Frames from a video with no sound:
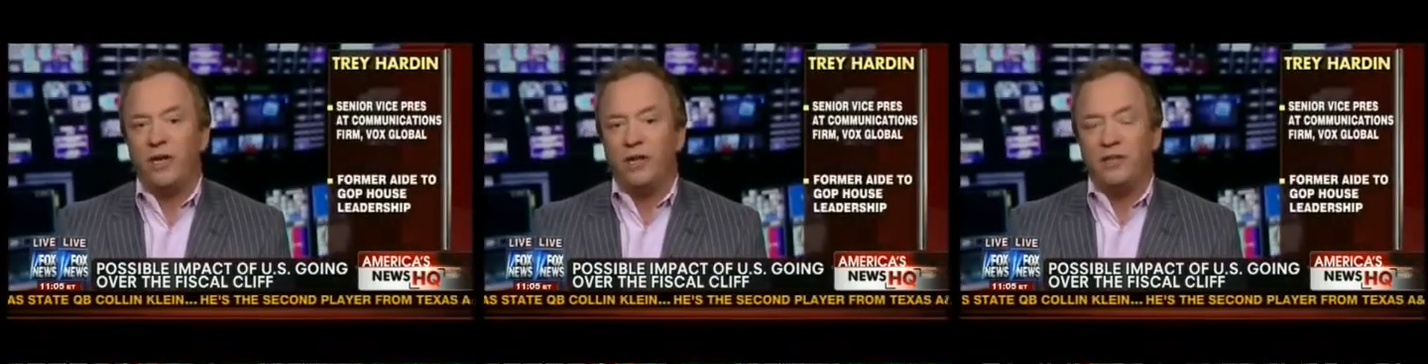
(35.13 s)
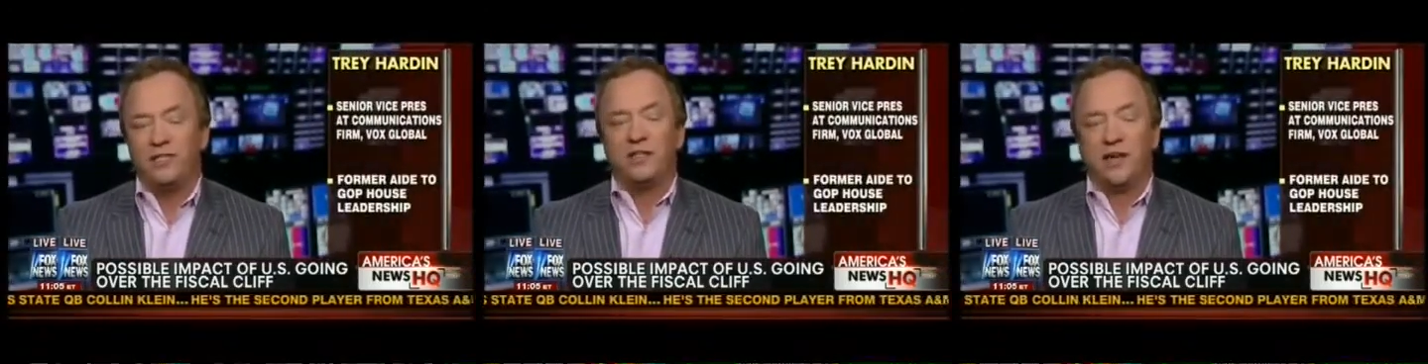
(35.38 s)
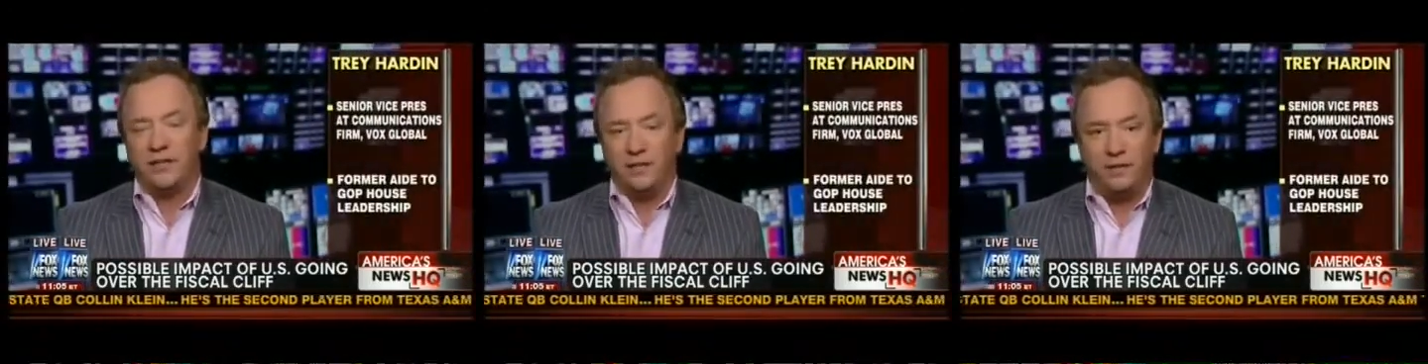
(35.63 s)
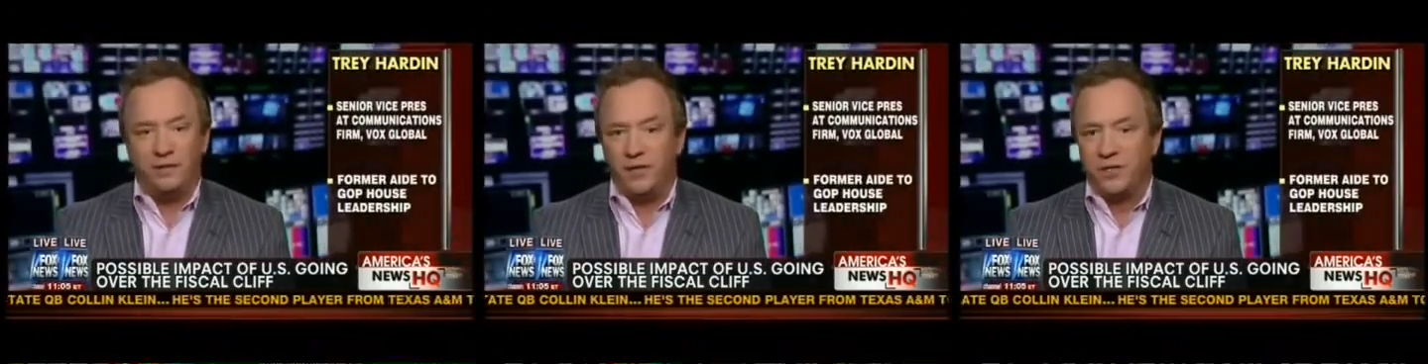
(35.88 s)
these elected
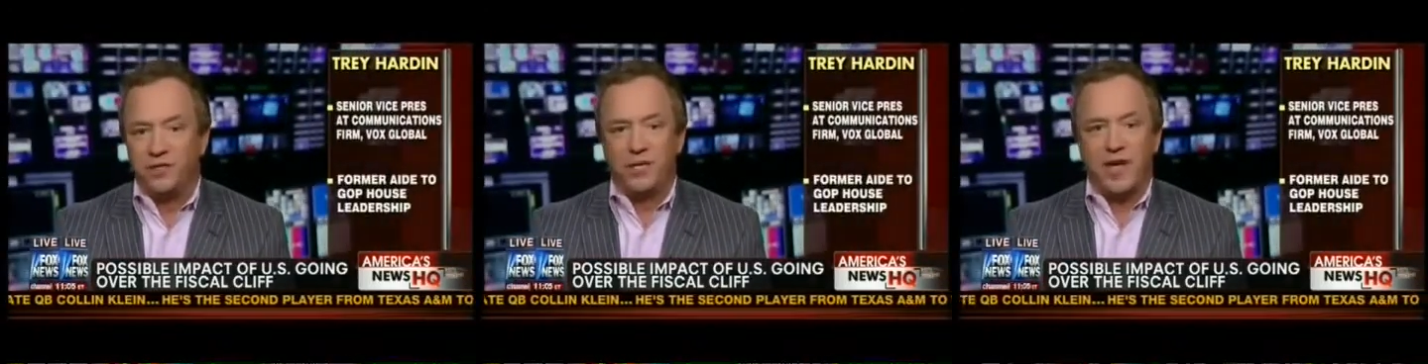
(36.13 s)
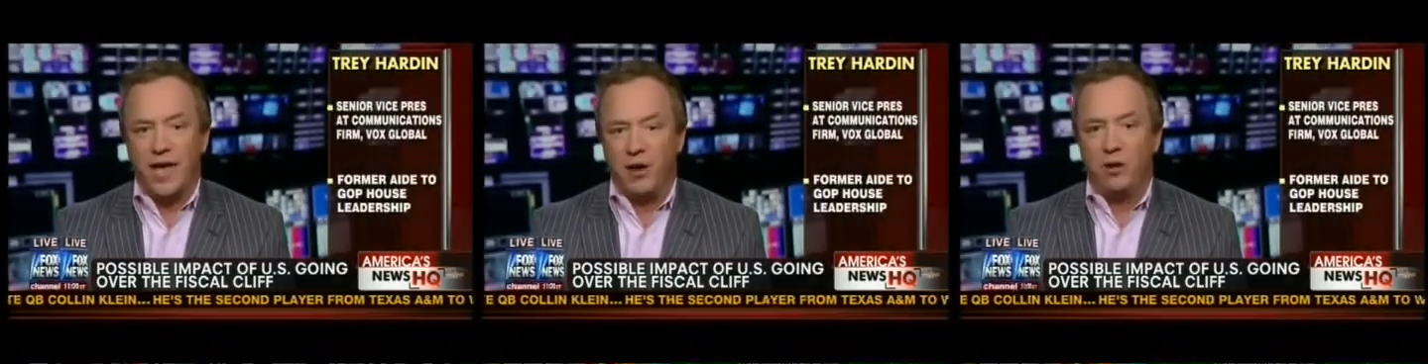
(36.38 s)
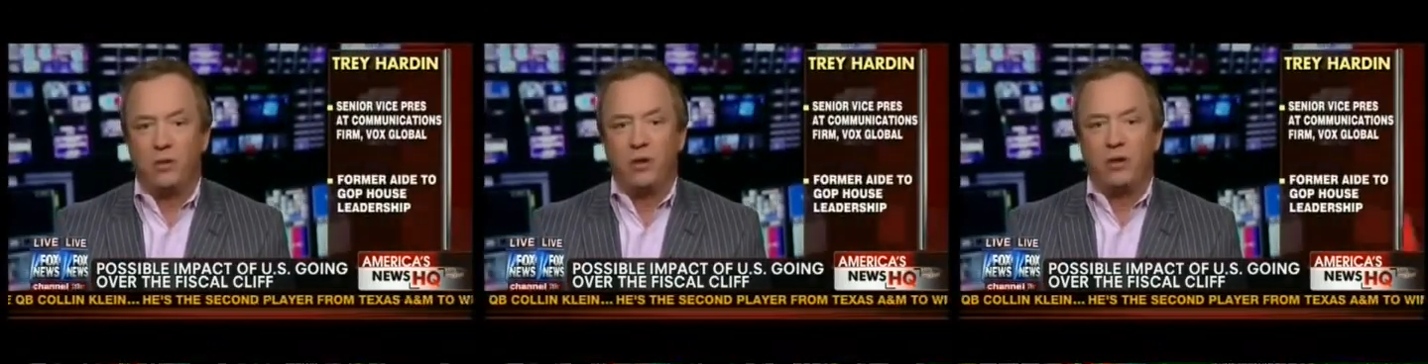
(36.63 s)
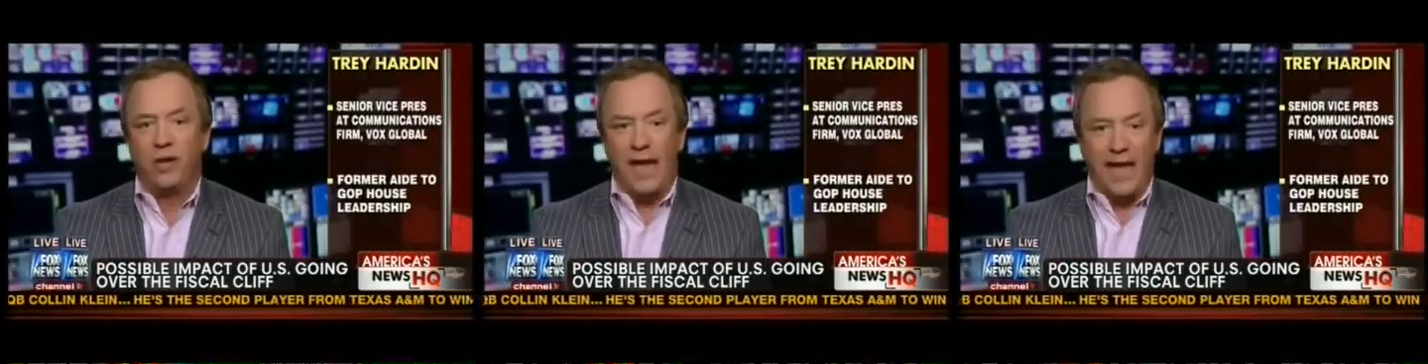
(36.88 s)
officials
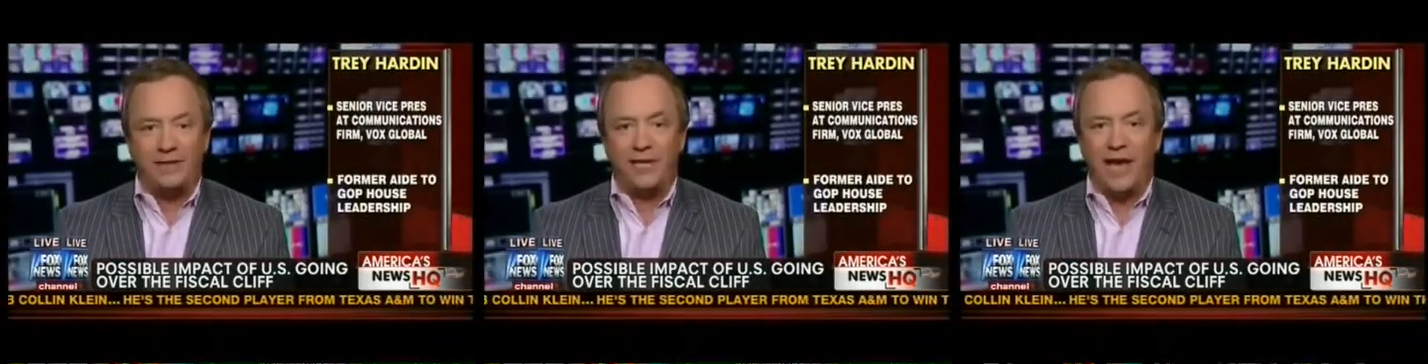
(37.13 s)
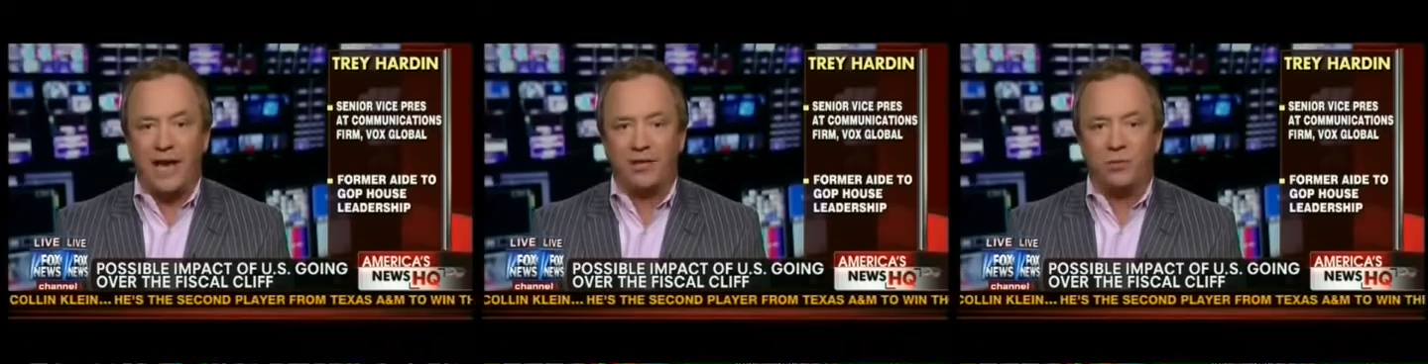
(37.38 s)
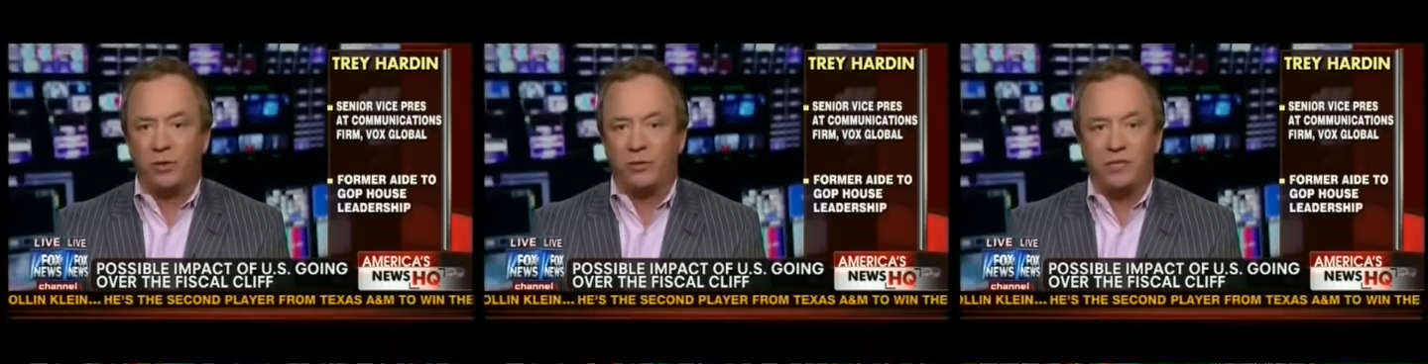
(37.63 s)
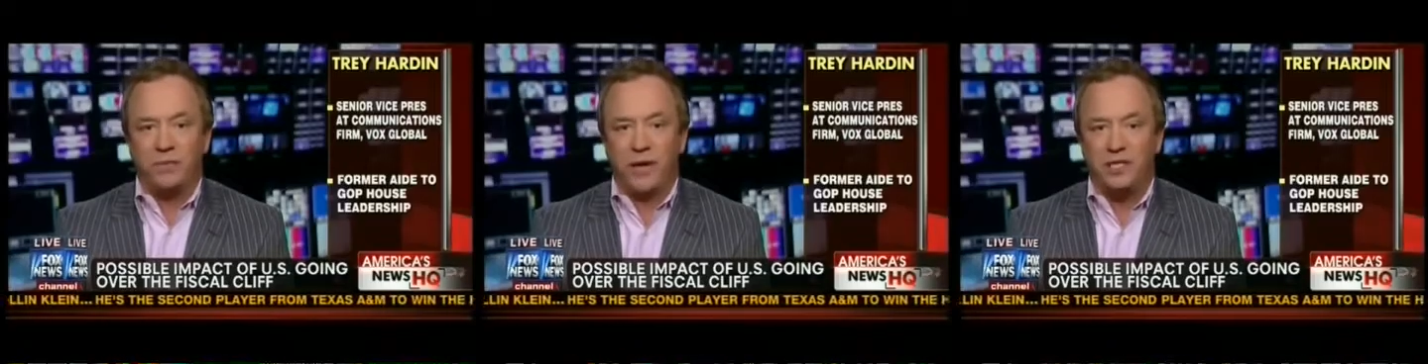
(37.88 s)
accountable and to act more
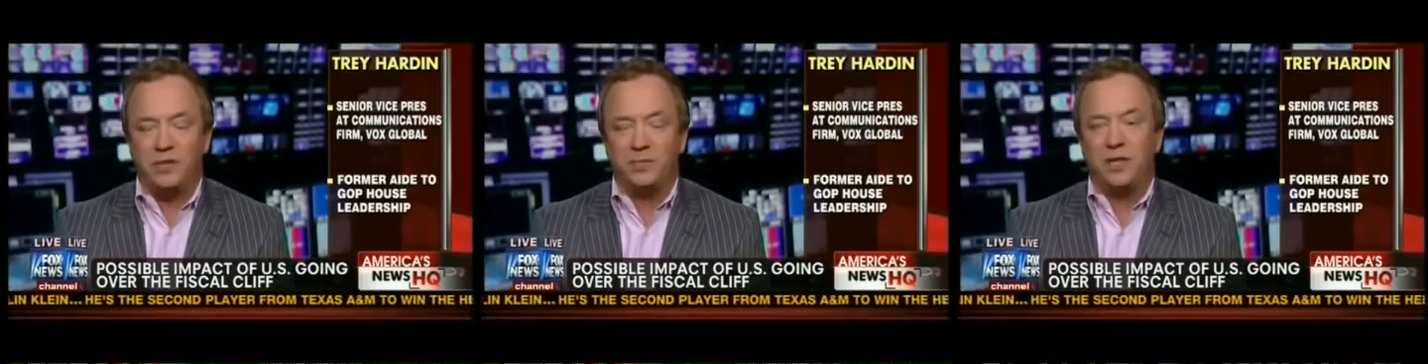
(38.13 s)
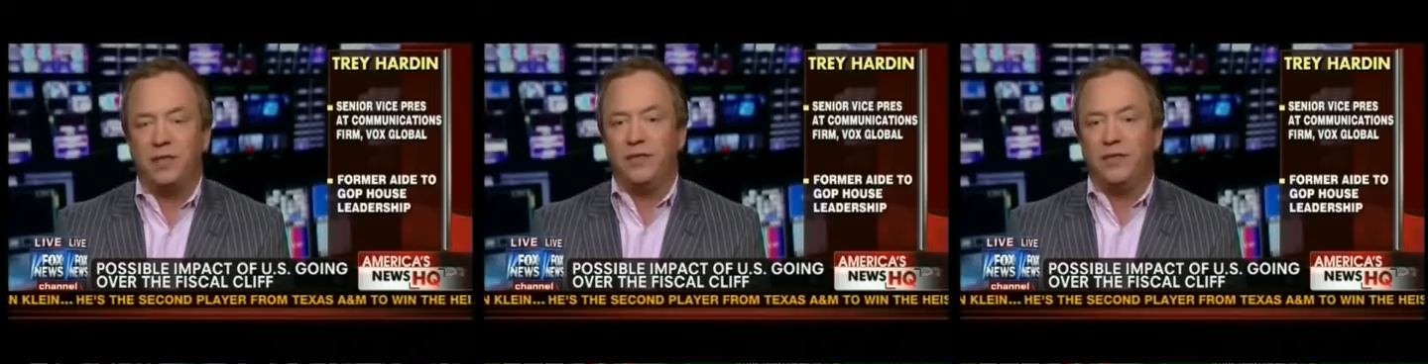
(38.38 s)
responsibly.